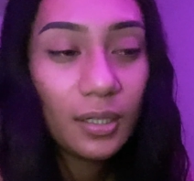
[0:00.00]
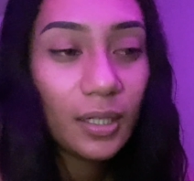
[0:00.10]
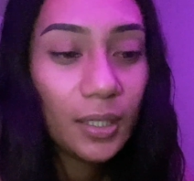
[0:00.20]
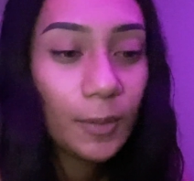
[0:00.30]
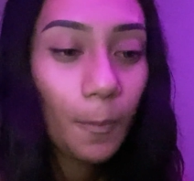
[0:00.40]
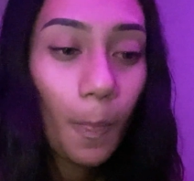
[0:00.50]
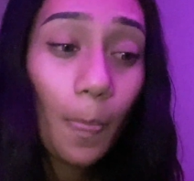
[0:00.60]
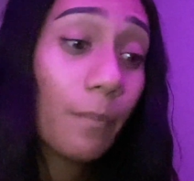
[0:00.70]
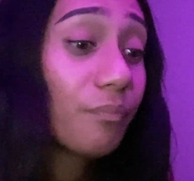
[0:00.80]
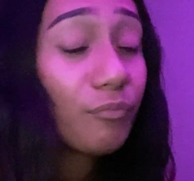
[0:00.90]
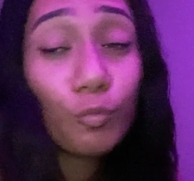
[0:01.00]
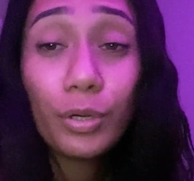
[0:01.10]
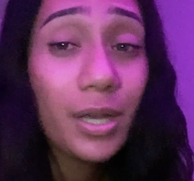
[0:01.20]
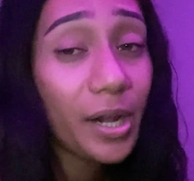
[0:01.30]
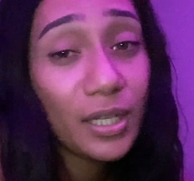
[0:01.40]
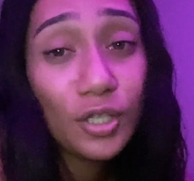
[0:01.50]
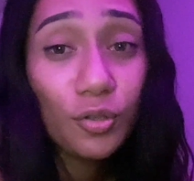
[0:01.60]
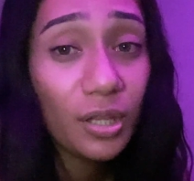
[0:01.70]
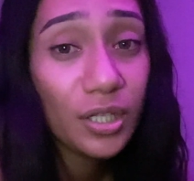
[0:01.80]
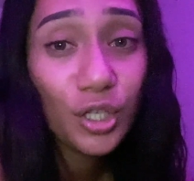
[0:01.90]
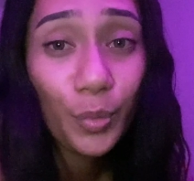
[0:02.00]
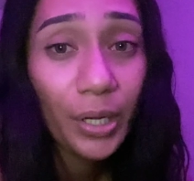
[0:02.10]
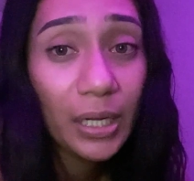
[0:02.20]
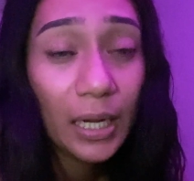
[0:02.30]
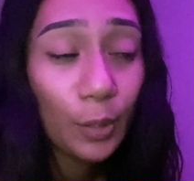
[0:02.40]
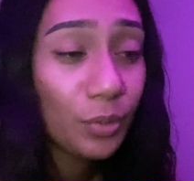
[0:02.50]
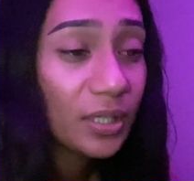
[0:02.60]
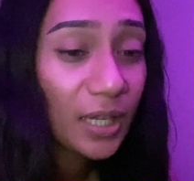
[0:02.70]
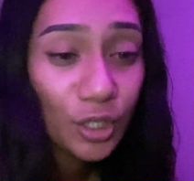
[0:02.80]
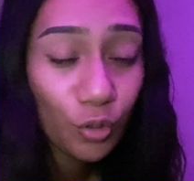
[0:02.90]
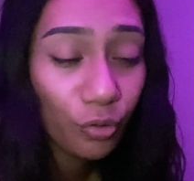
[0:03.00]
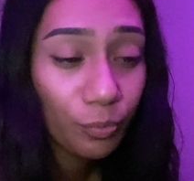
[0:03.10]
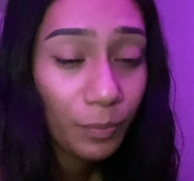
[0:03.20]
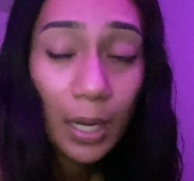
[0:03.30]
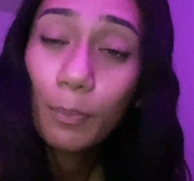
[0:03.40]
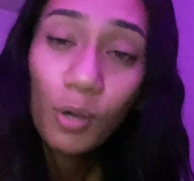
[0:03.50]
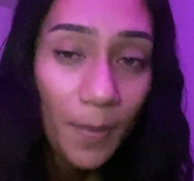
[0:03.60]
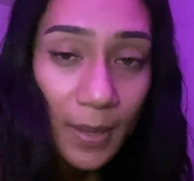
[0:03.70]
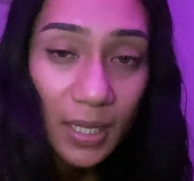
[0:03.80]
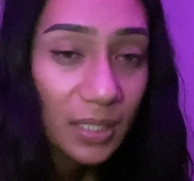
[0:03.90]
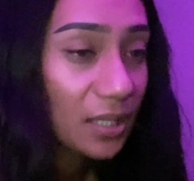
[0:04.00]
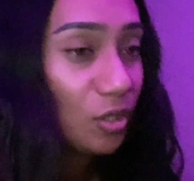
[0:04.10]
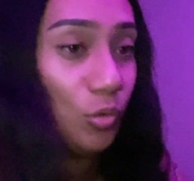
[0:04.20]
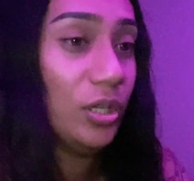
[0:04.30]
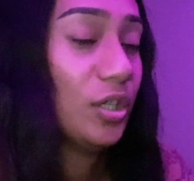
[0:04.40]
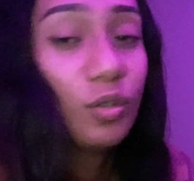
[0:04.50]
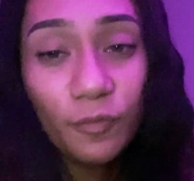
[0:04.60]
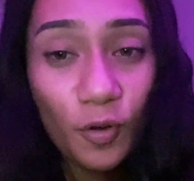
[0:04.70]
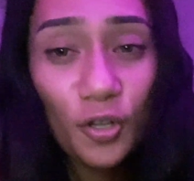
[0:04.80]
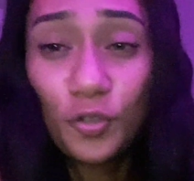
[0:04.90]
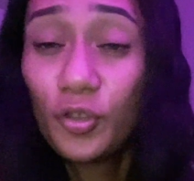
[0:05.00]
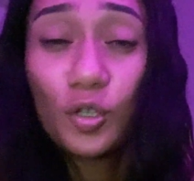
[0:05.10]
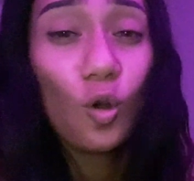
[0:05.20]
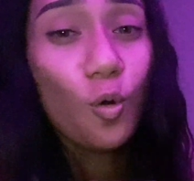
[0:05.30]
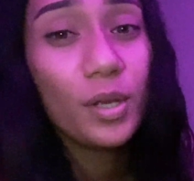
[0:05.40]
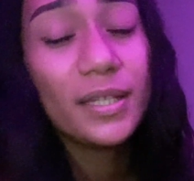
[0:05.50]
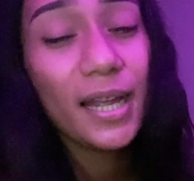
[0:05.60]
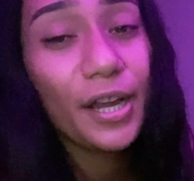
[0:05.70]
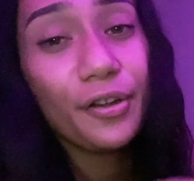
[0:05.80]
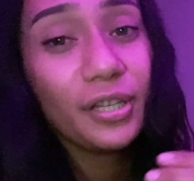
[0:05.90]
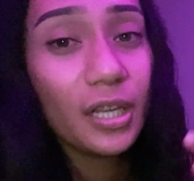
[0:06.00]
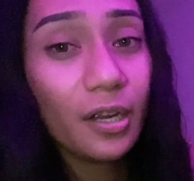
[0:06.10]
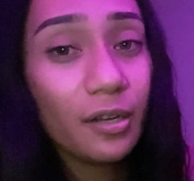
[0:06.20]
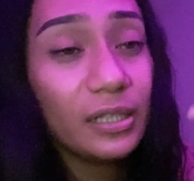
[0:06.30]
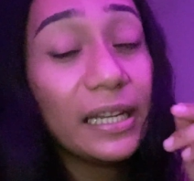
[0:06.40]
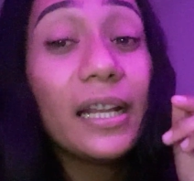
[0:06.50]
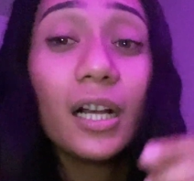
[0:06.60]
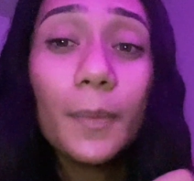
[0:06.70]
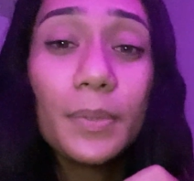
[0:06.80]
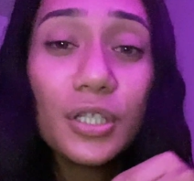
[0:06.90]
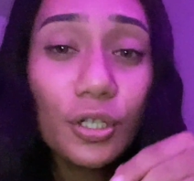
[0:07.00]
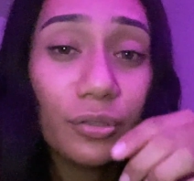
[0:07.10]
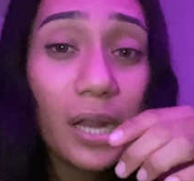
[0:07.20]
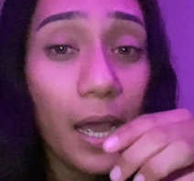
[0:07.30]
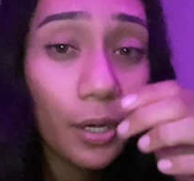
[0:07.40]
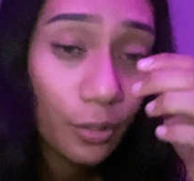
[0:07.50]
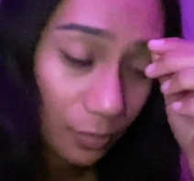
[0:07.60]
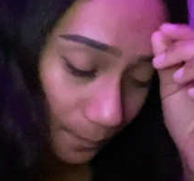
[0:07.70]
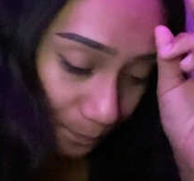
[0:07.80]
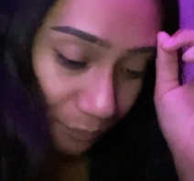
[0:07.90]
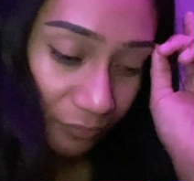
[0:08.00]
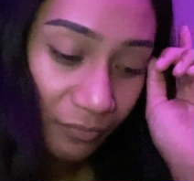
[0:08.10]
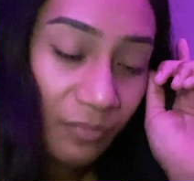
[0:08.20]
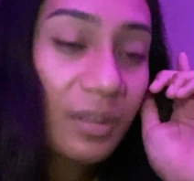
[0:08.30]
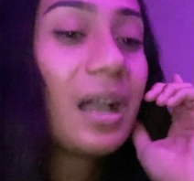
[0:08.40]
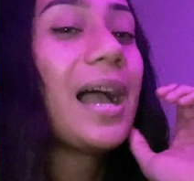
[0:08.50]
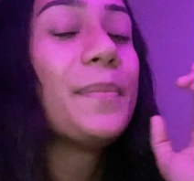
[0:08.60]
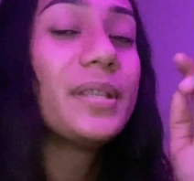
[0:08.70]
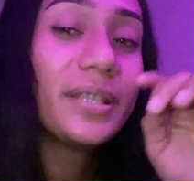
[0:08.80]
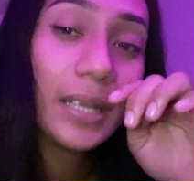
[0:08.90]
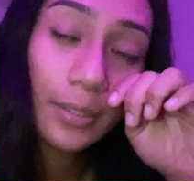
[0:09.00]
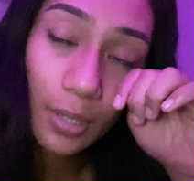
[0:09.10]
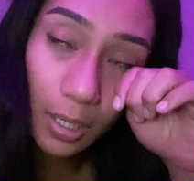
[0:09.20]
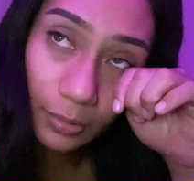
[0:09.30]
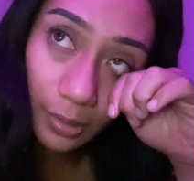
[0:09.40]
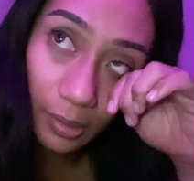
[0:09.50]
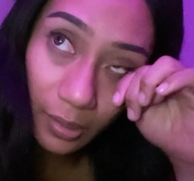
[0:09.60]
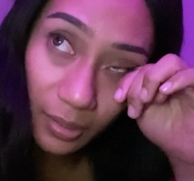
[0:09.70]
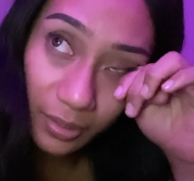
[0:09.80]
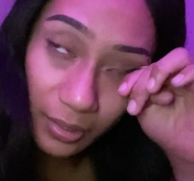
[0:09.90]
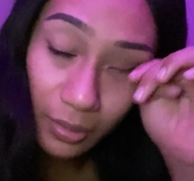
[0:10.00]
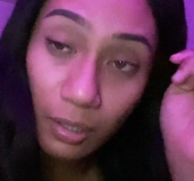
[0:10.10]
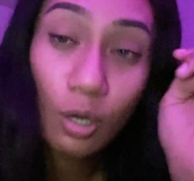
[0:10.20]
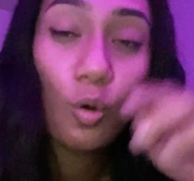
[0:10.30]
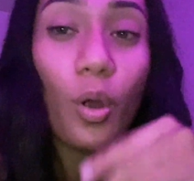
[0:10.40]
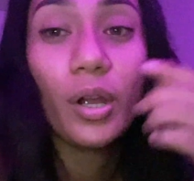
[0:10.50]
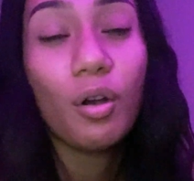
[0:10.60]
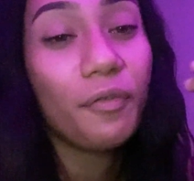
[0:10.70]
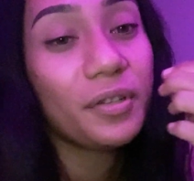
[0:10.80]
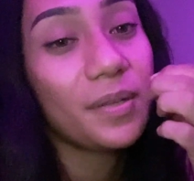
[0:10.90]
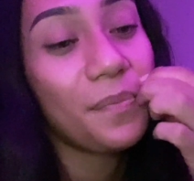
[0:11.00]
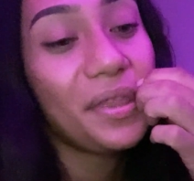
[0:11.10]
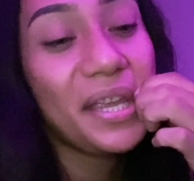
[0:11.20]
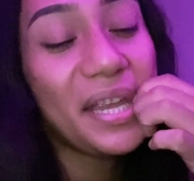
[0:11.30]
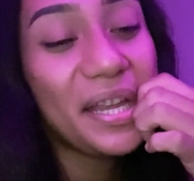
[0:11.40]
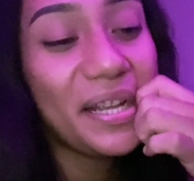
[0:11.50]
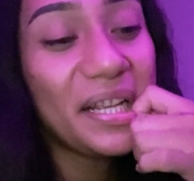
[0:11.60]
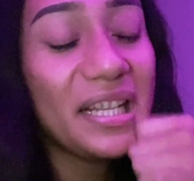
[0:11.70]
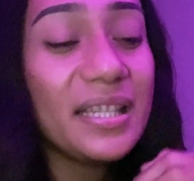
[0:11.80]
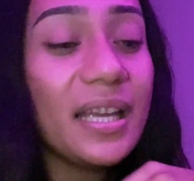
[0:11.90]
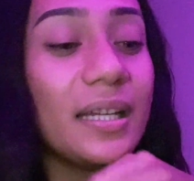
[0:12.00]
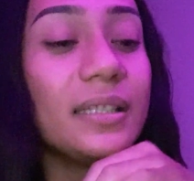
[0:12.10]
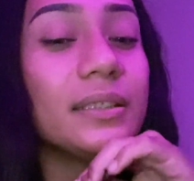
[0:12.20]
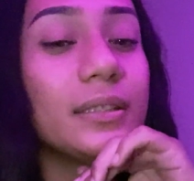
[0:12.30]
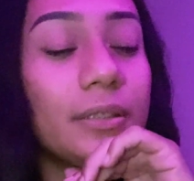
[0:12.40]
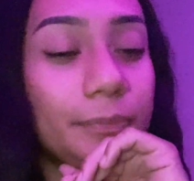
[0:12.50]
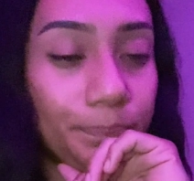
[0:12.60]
um, we got into this already. Like we scheduled my appointments and so on and so forth. So this whole entire year leading up until now, I've been seeing doctors, you know, going over some things and